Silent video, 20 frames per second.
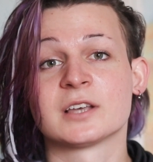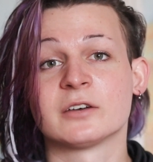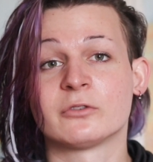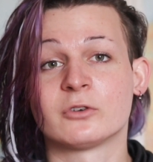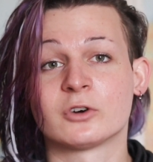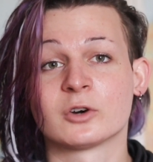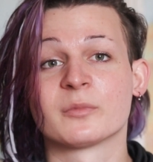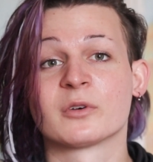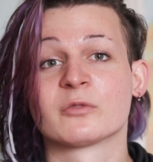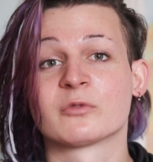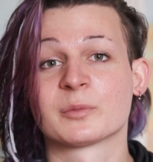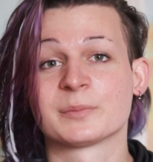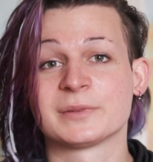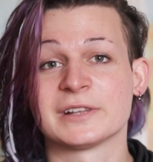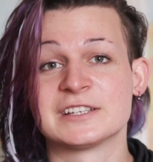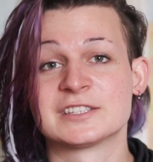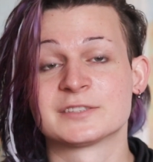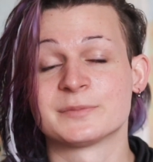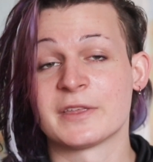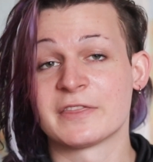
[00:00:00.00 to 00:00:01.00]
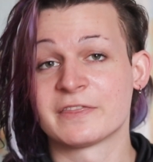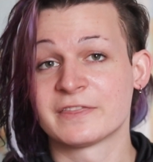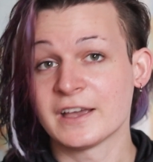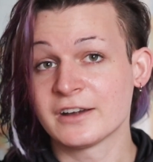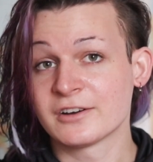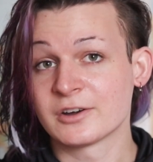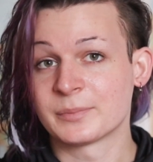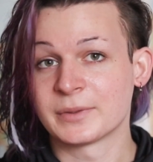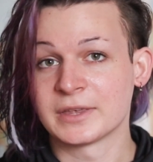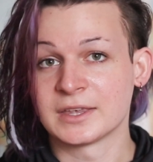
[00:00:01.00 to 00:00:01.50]
of hormone replacement
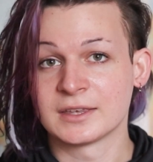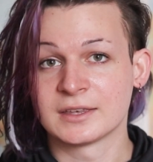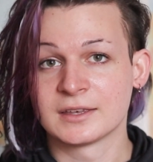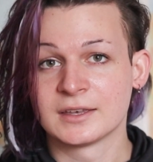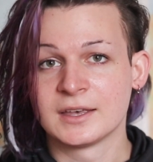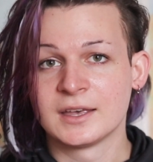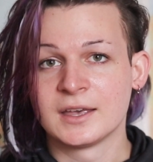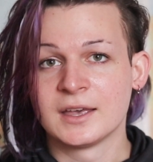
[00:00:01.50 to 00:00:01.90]
therapy.